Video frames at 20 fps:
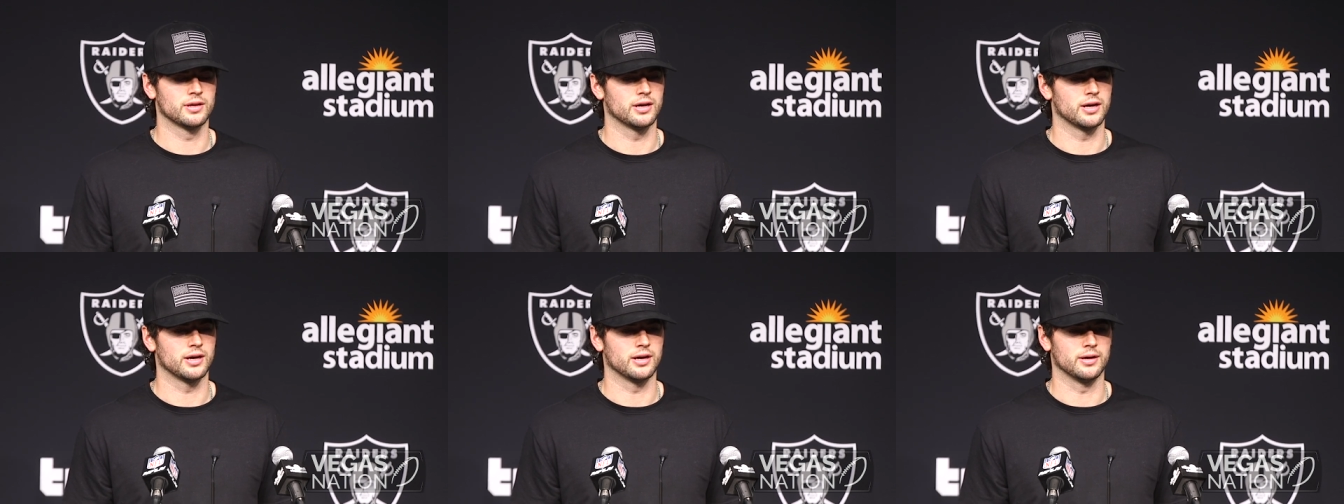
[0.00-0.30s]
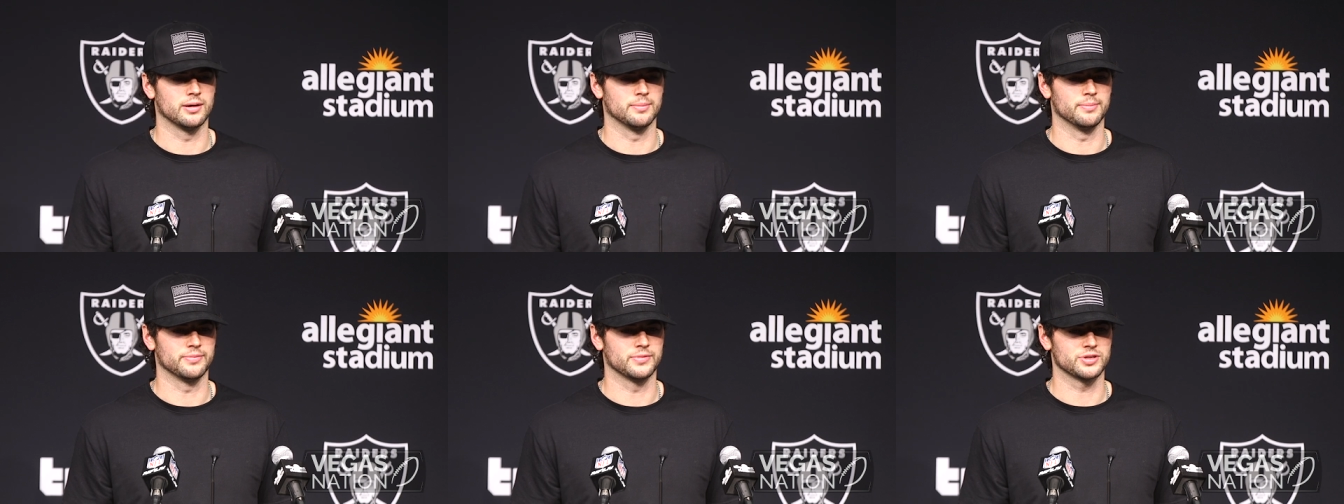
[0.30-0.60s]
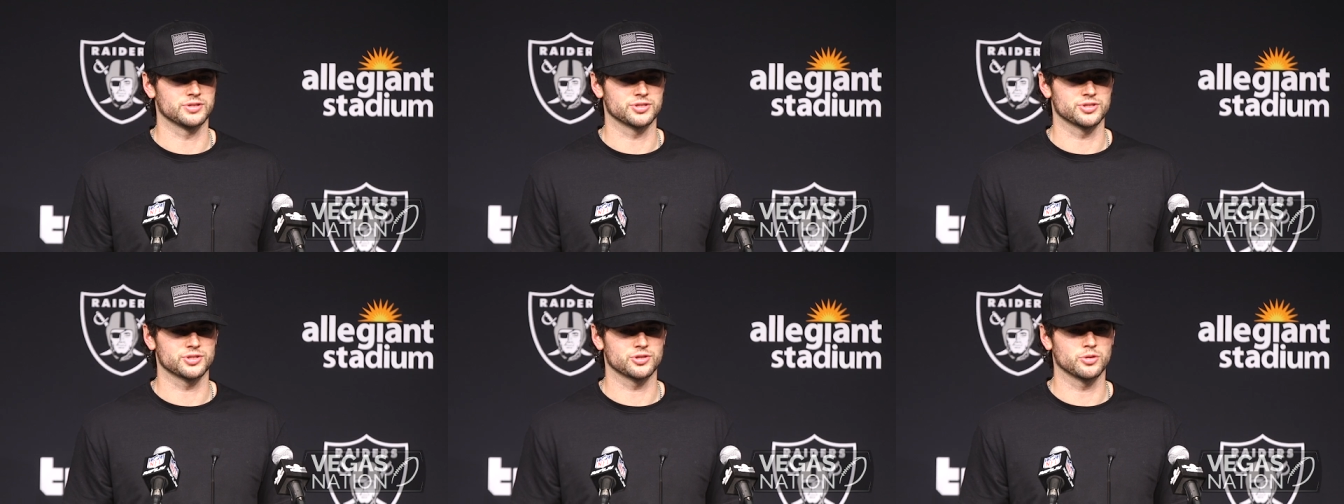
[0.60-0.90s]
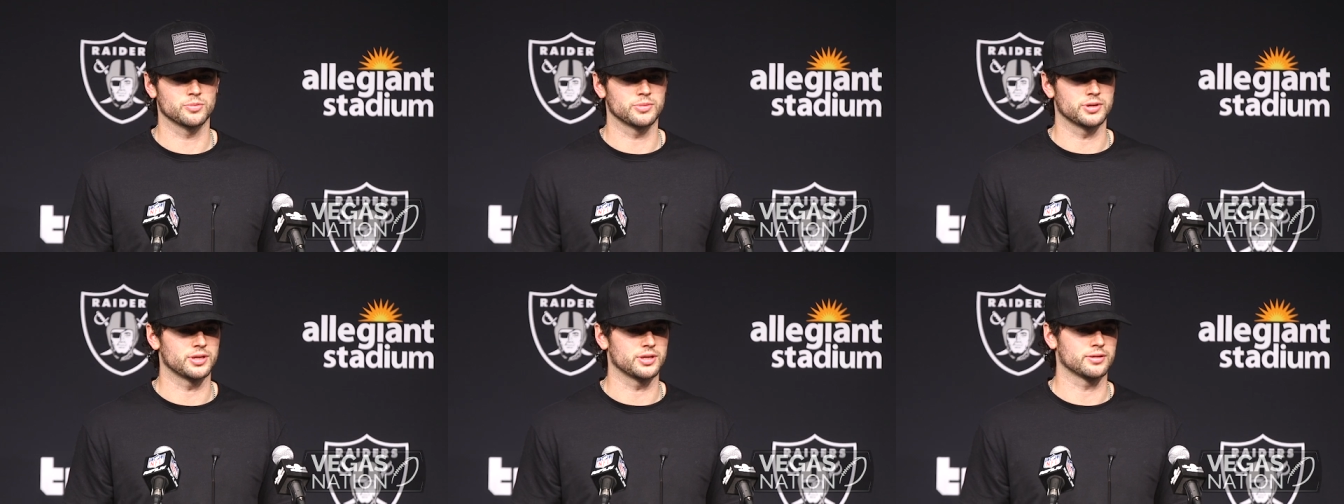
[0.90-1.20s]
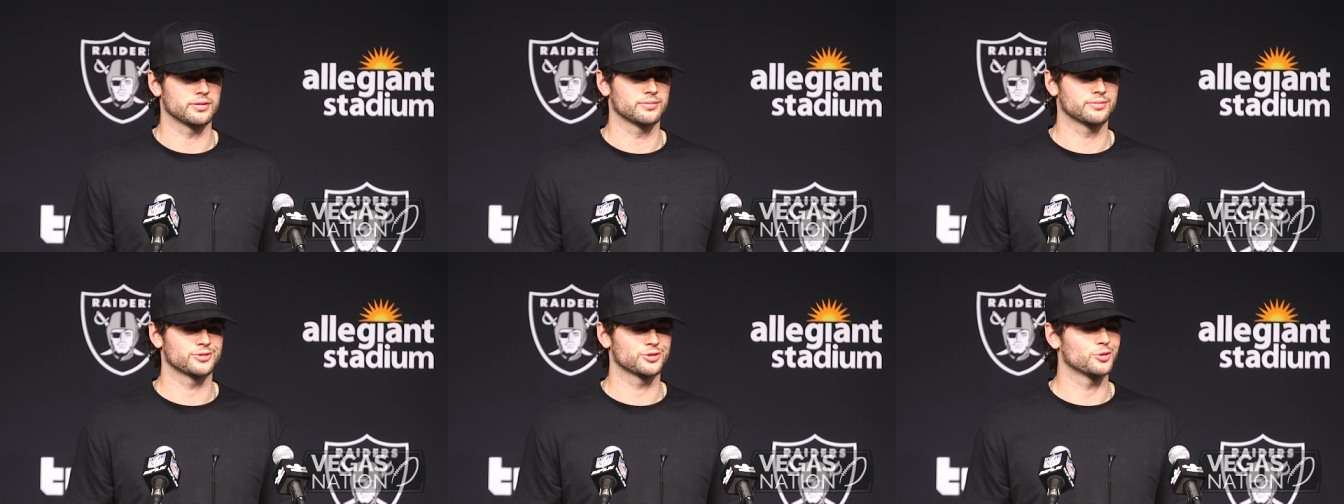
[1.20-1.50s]
There's just so
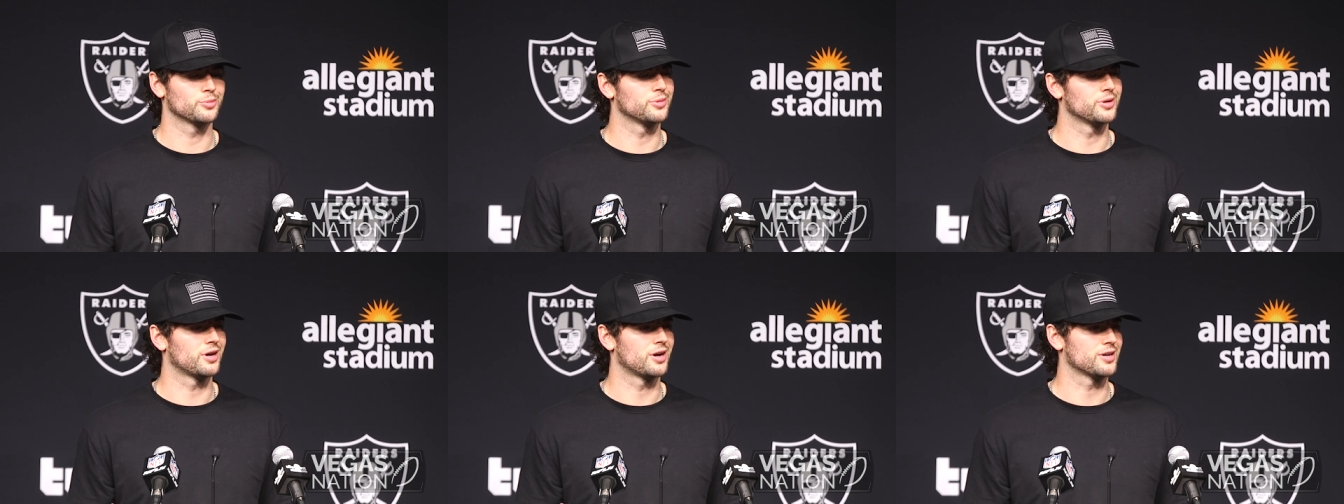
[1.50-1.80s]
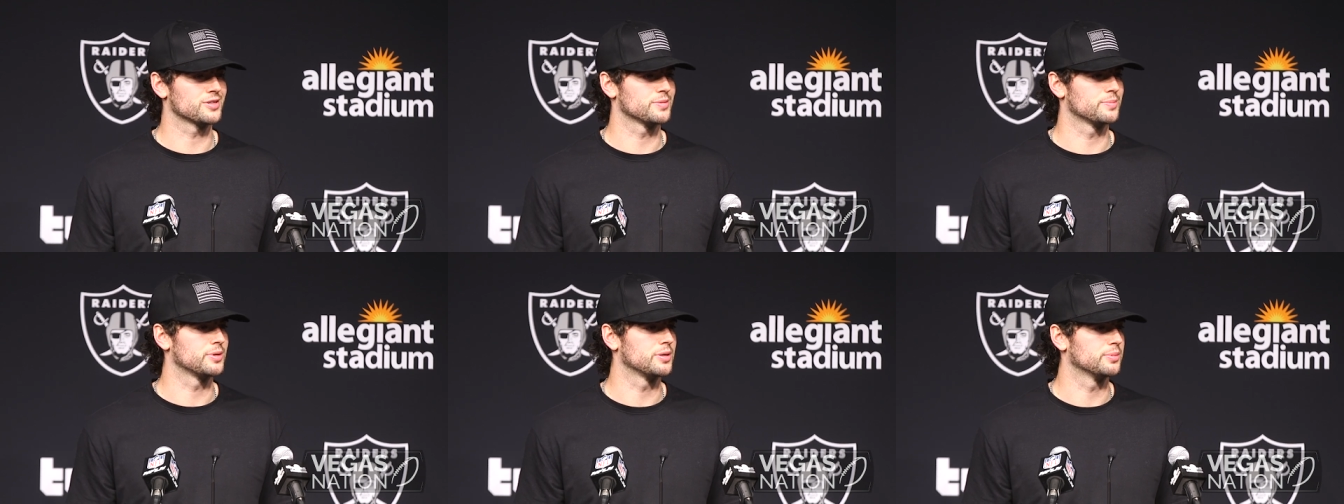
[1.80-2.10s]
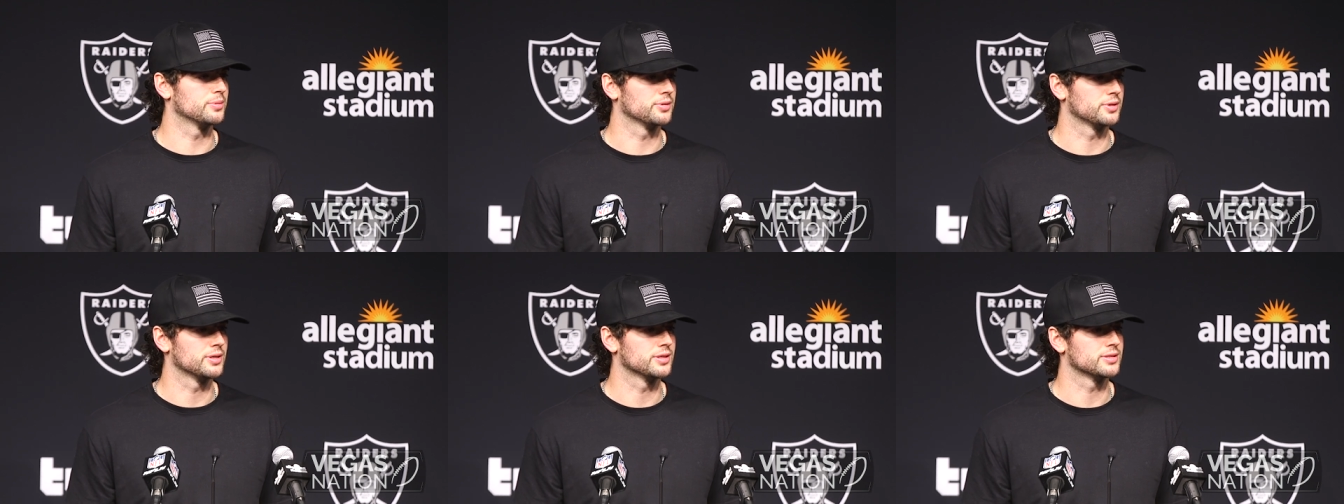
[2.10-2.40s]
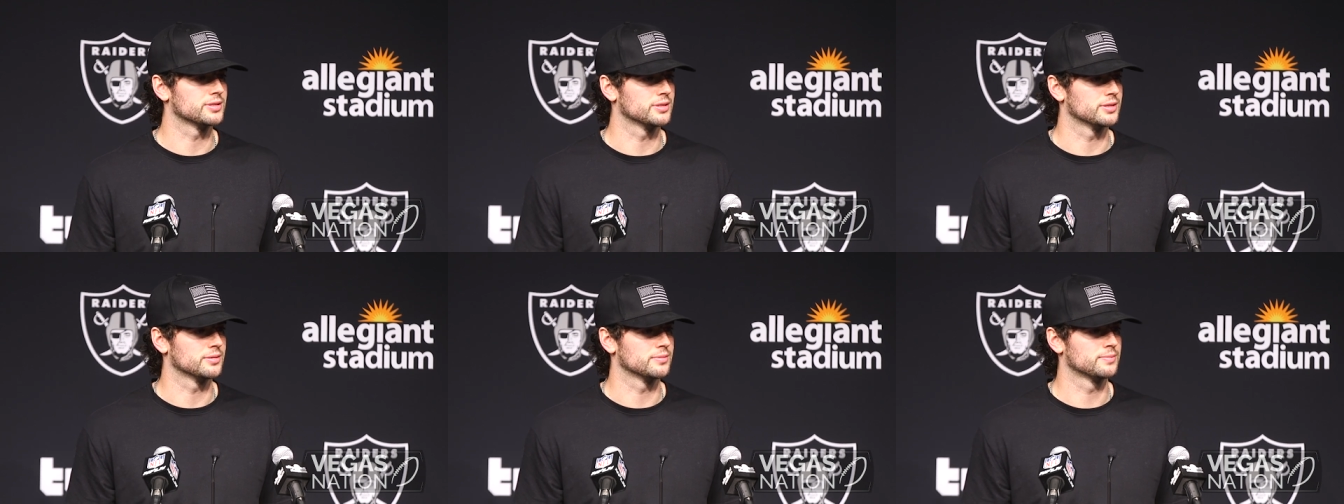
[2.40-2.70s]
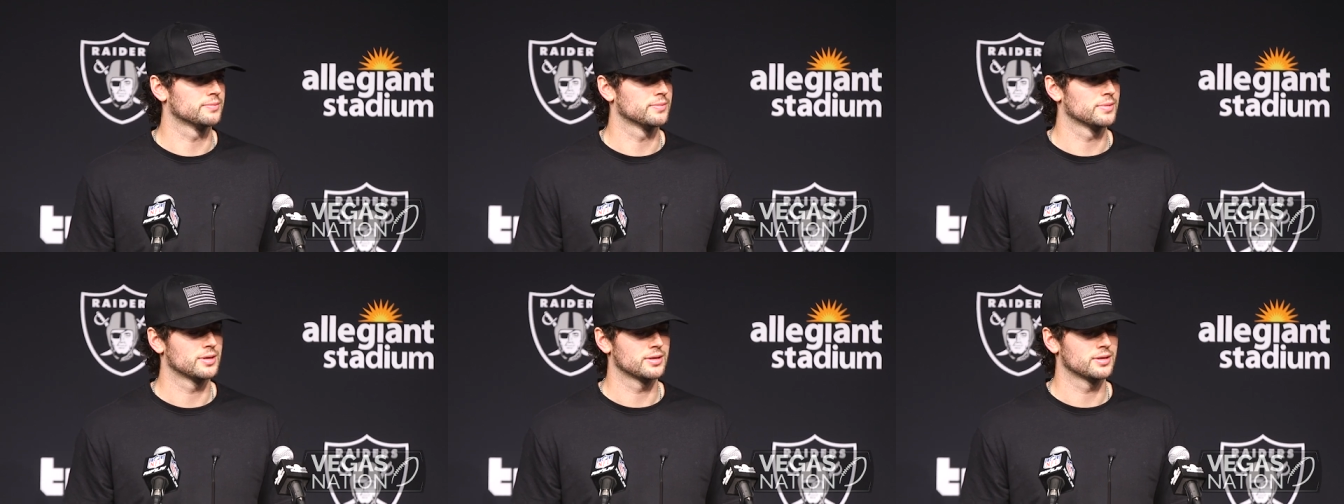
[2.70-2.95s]
many awesome people you get to,